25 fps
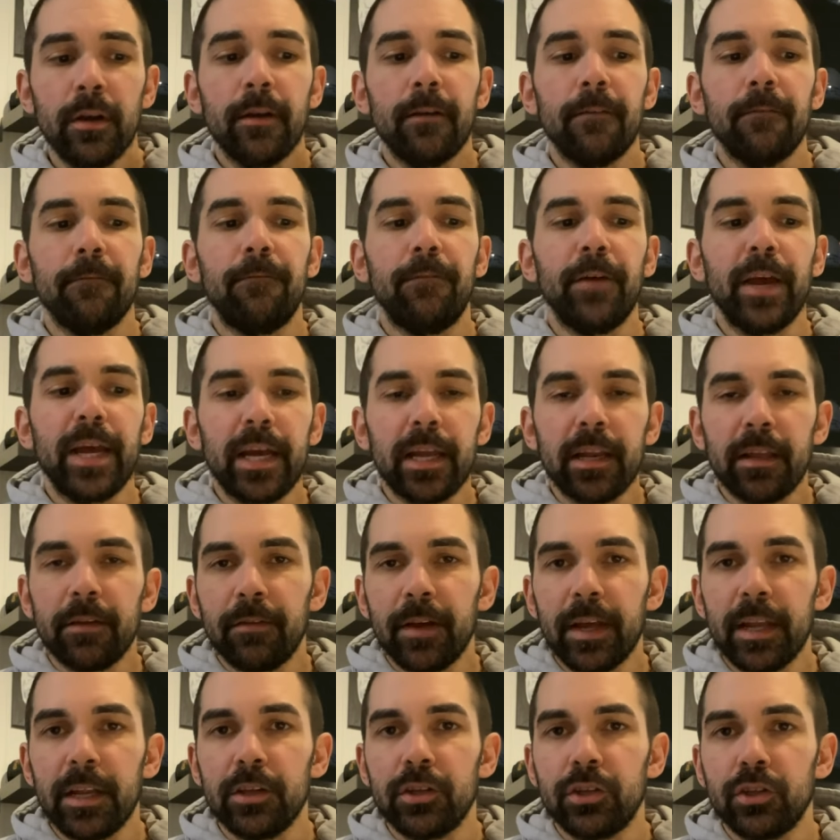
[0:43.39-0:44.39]
very,
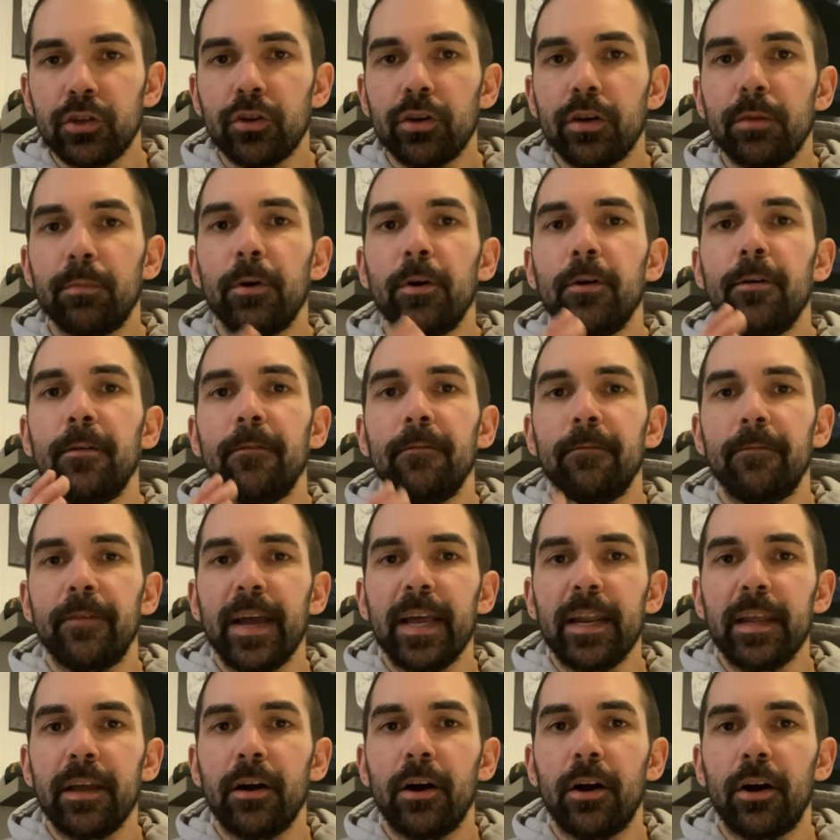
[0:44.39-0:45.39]
very durable,
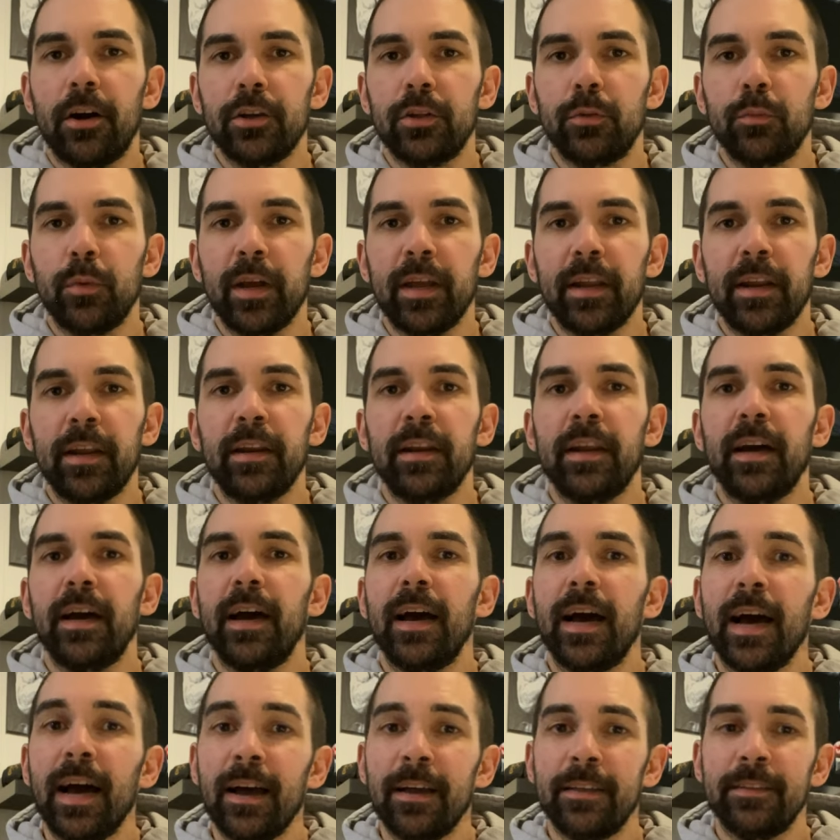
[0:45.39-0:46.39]
very hard wearing,
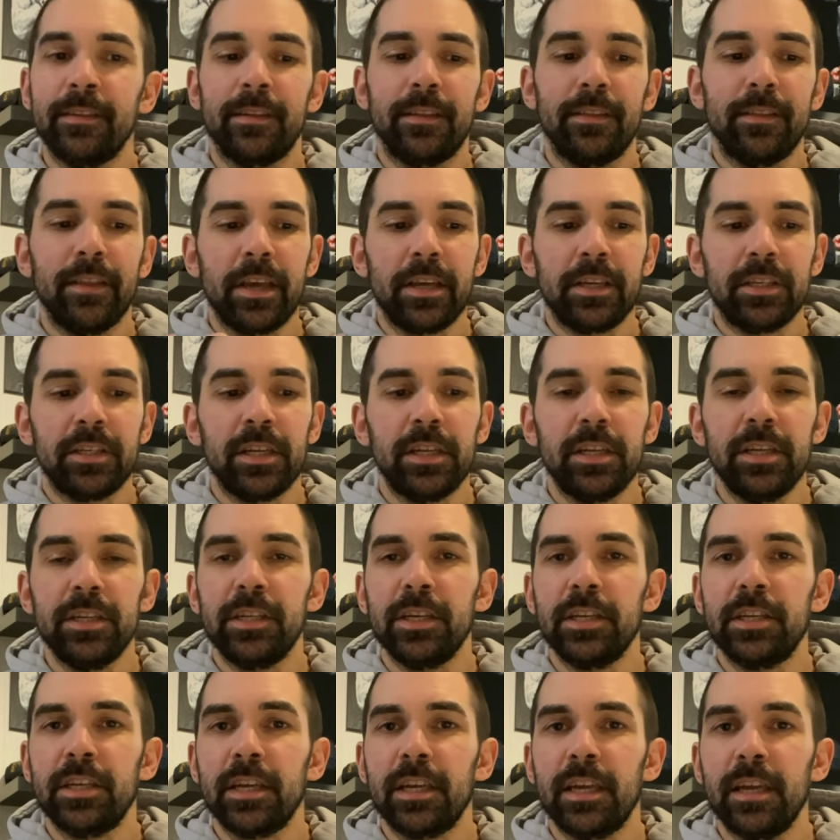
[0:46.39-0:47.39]
and nice and
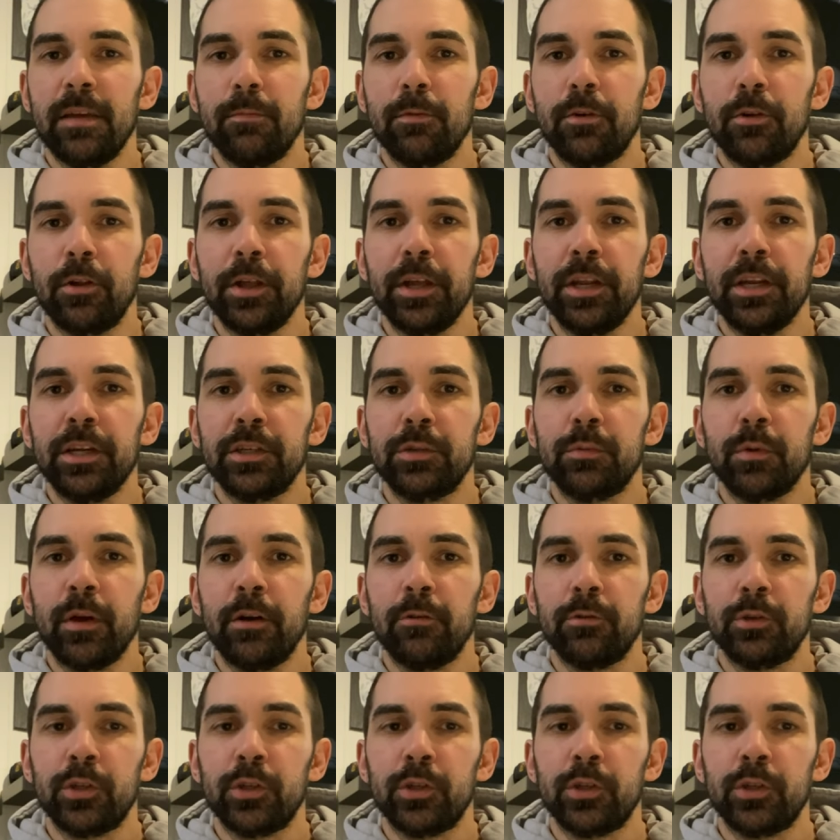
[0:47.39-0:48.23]
easy to keep clean as well.